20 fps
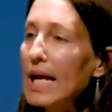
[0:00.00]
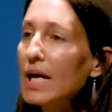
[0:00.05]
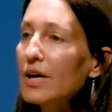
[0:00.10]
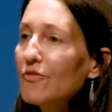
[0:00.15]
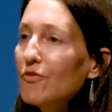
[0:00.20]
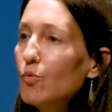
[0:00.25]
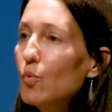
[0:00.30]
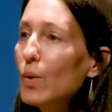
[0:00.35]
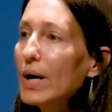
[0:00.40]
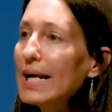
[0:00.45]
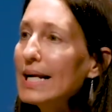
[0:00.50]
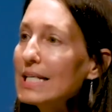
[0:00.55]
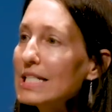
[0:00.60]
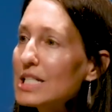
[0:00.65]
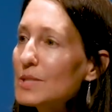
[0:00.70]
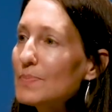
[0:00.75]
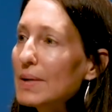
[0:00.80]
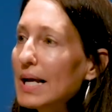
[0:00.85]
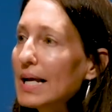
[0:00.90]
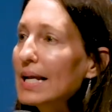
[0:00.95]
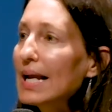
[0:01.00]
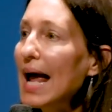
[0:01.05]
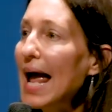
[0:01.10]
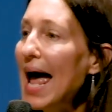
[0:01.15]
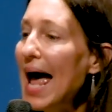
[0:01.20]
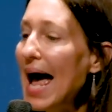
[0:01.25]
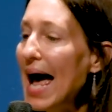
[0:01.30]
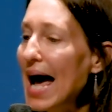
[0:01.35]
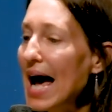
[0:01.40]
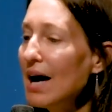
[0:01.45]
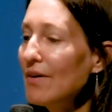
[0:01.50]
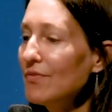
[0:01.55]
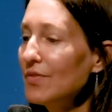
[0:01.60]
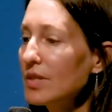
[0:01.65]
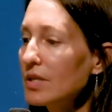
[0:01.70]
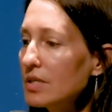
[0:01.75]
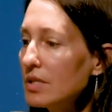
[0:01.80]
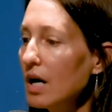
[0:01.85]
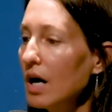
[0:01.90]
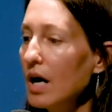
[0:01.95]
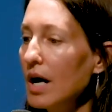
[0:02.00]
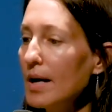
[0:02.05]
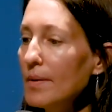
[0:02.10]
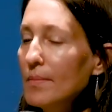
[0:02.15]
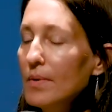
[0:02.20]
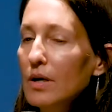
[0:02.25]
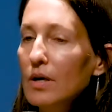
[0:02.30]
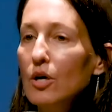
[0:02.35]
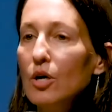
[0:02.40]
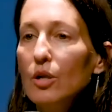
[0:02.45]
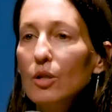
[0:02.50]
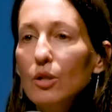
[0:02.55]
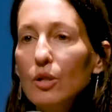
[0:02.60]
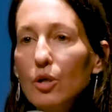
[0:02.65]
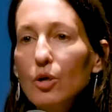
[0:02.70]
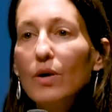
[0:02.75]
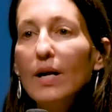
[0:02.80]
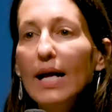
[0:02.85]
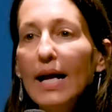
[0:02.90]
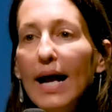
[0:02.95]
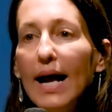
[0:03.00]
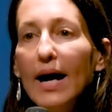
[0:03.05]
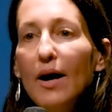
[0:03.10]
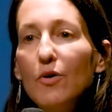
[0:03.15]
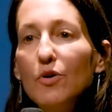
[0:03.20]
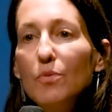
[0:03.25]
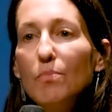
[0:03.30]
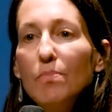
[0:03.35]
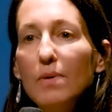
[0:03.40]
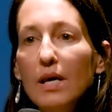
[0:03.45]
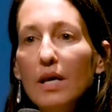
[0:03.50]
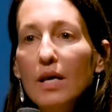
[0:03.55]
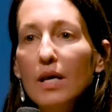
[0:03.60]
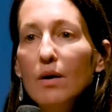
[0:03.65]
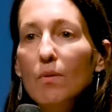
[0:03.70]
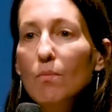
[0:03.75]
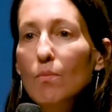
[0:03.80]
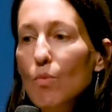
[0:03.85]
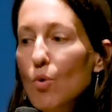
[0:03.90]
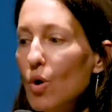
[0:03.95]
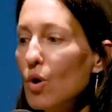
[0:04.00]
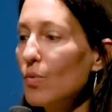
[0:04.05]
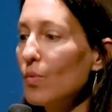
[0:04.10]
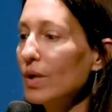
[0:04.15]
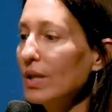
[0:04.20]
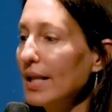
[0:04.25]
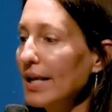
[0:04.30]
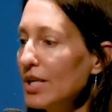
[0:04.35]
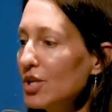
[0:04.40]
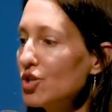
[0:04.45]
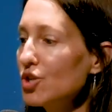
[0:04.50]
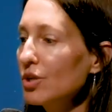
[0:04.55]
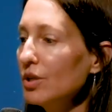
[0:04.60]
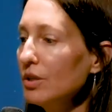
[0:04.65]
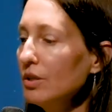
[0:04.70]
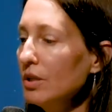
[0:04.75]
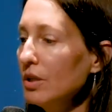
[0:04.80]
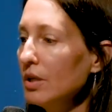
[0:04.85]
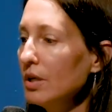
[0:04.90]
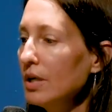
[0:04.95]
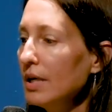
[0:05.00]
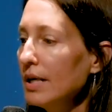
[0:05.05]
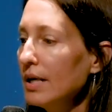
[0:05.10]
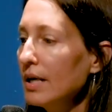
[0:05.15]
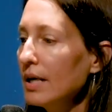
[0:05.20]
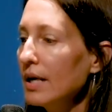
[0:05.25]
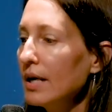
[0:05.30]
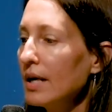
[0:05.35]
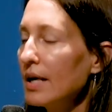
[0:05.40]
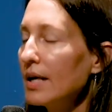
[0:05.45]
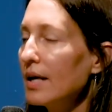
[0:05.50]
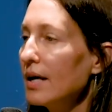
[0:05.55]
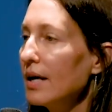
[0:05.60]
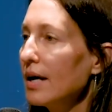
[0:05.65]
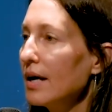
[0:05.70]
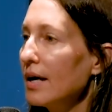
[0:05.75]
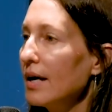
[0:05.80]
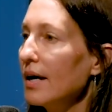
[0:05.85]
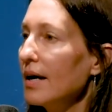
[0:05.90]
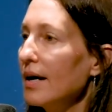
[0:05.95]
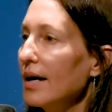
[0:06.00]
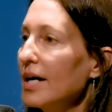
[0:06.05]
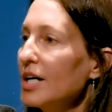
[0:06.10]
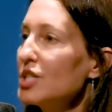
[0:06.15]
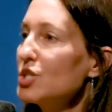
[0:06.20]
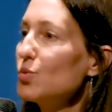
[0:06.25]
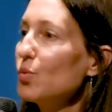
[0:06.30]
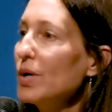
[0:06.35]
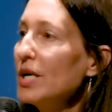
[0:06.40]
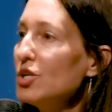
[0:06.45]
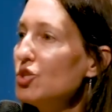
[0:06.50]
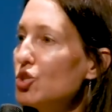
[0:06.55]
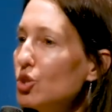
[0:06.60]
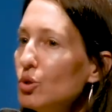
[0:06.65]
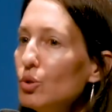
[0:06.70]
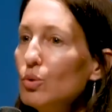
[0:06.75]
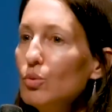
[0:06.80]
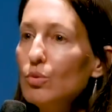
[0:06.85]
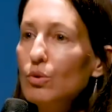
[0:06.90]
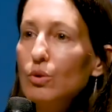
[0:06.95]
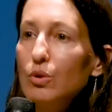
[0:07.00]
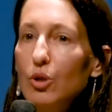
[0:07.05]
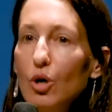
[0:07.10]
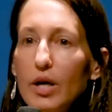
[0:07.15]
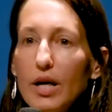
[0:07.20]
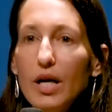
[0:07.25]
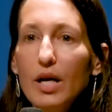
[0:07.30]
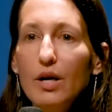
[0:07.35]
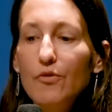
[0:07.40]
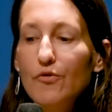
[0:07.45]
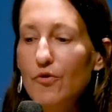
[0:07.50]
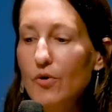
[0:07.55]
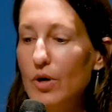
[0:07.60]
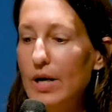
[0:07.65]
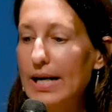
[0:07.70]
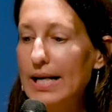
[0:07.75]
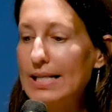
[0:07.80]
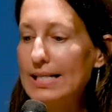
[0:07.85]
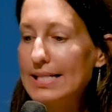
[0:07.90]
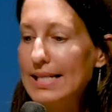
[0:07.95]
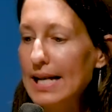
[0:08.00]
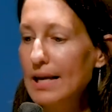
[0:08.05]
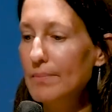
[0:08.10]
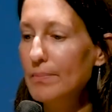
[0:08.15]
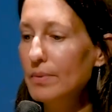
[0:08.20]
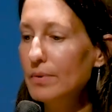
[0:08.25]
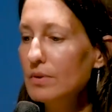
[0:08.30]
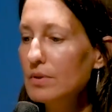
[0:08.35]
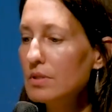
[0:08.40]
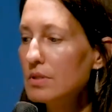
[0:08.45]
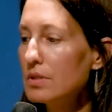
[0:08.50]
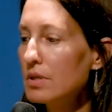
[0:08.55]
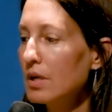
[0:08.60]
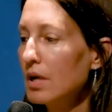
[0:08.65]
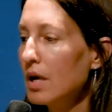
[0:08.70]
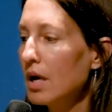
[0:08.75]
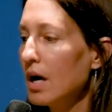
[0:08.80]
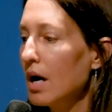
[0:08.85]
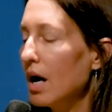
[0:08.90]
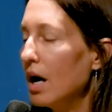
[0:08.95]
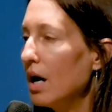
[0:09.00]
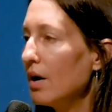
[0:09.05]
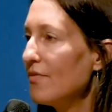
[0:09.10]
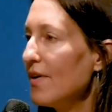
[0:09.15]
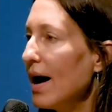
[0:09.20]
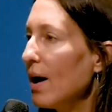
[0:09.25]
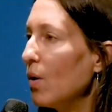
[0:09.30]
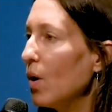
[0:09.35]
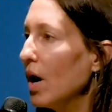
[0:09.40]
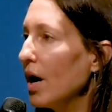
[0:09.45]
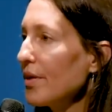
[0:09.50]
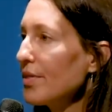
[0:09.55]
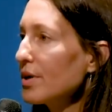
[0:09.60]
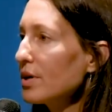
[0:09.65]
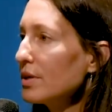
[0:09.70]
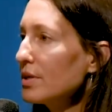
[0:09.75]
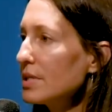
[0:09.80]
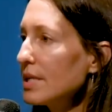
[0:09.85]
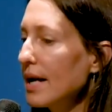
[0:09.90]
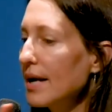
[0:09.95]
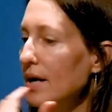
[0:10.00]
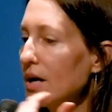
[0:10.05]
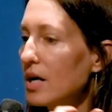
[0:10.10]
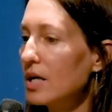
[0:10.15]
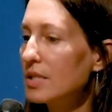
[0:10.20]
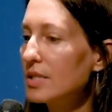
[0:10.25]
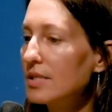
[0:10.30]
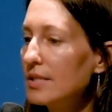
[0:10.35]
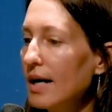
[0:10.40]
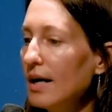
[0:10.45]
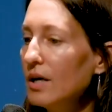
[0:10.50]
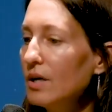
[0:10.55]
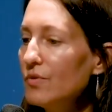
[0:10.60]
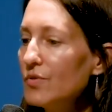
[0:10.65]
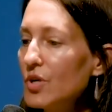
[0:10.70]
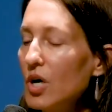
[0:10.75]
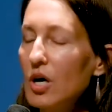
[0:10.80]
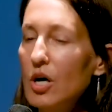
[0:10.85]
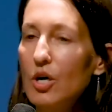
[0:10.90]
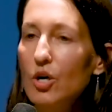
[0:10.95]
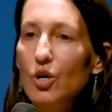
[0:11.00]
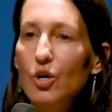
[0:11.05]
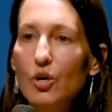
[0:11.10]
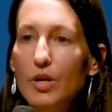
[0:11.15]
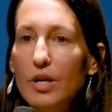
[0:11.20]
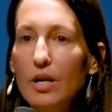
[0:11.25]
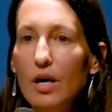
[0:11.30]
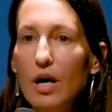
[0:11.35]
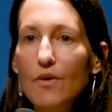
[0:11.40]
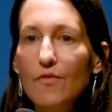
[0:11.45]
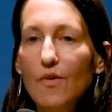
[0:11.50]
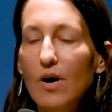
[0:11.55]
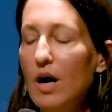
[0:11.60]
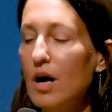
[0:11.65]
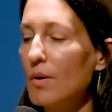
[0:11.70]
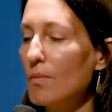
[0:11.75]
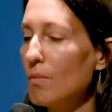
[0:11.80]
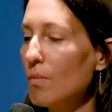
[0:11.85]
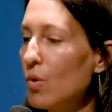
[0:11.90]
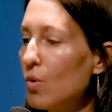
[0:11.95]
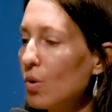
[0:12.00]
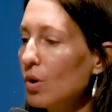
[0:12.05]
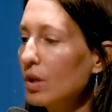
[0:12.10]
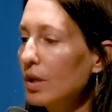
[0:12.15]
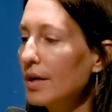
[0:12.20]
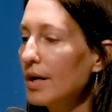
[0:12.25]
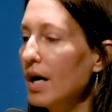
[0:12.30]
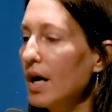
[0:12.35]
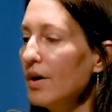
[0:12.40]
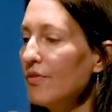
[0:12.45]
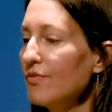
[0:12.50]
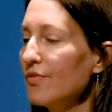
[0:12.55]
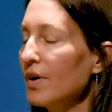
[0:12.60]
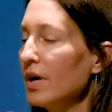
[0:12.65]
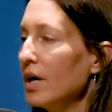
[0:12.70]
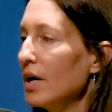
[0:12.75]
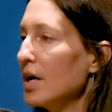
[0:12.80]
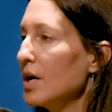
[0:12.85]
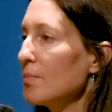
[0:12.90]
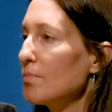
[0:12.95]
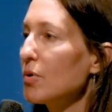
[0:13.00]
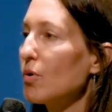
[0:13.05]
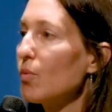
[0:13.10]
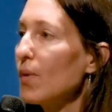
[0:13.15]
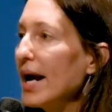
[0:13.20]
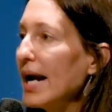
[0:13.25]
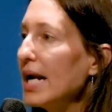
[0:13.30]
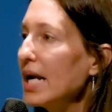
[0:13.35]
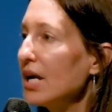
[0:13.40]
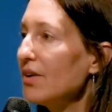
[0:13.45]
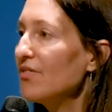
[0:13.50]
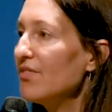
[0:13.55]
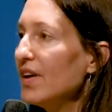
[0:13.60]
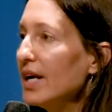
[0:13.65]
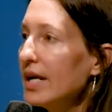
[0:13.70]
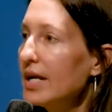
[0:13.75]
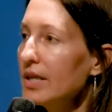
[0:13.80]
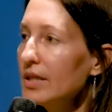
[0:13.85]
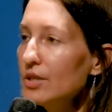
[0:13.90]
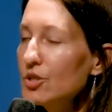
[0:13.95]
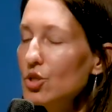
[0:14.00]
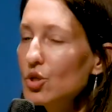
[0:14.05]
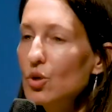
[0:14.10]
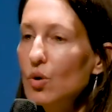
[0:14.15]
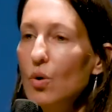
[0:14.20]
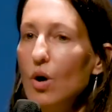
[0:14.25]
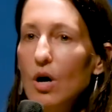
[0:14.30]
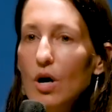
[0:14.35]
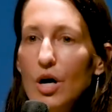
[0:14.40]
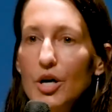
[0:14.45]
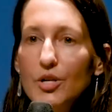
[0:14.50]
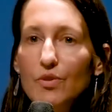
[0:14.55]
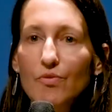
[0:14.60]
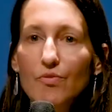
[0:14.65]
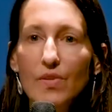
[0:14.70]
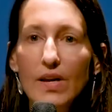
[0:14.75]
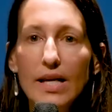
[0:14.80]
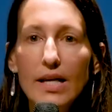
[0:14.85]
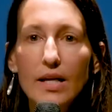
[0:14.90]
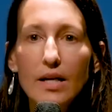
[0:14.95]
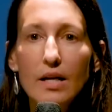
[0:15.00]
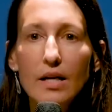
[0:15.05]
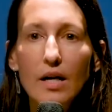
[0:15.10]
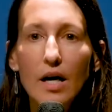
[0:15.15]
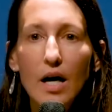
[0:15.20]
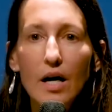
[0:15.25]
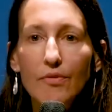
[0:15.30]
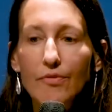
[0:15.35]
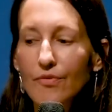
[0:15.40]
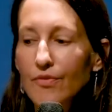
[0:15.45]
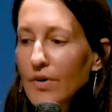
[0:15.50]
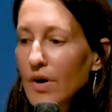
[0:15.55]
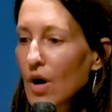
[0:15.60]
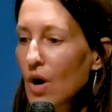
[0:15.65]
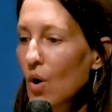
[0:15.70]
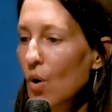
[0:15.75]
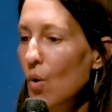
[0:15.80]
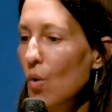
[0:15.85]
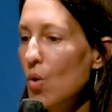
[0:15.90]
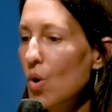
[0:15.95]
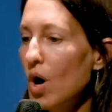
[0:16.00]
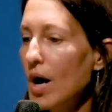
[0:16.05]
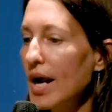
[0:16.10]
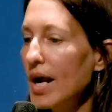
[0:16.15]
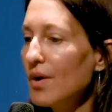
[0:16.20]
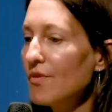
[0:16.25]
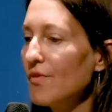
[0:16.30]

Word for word: If we spent half the time learning how to be more relational, as we do looking for examples of how others and ourselves aren't good enough, aren't moral enough, berating vegans who aren't vegan enough, or